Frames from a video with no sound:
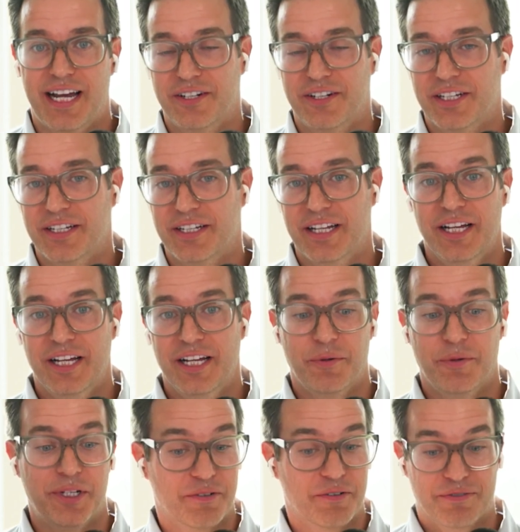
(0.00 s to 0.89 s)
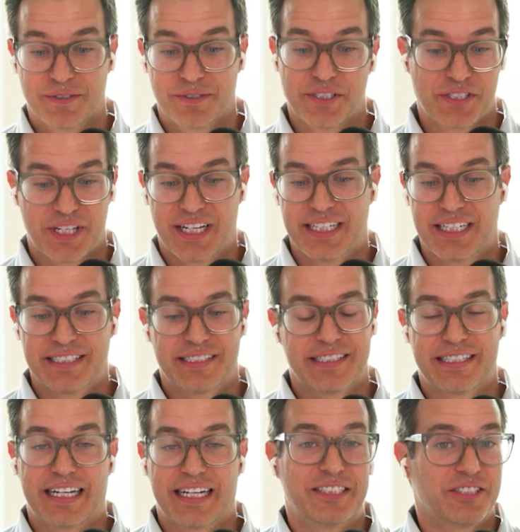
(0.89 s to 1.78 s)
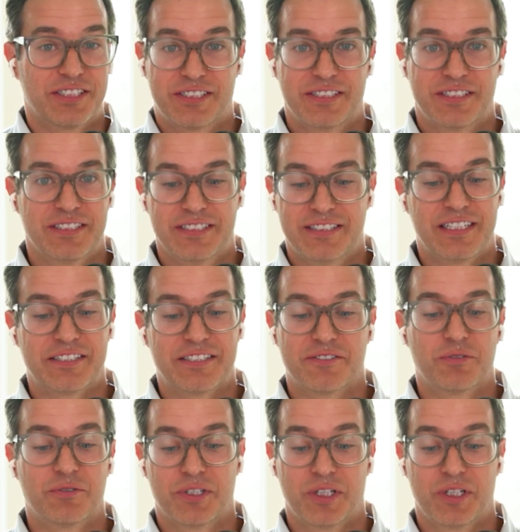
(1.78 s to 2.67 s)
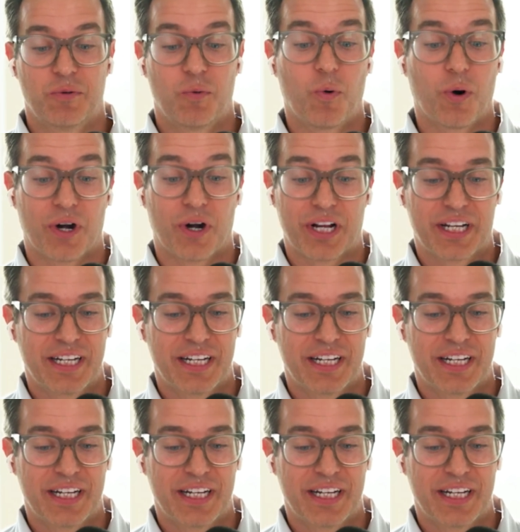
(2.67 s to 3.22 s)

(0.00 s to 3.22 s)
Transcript: And we know from the science that that just doesn't really work.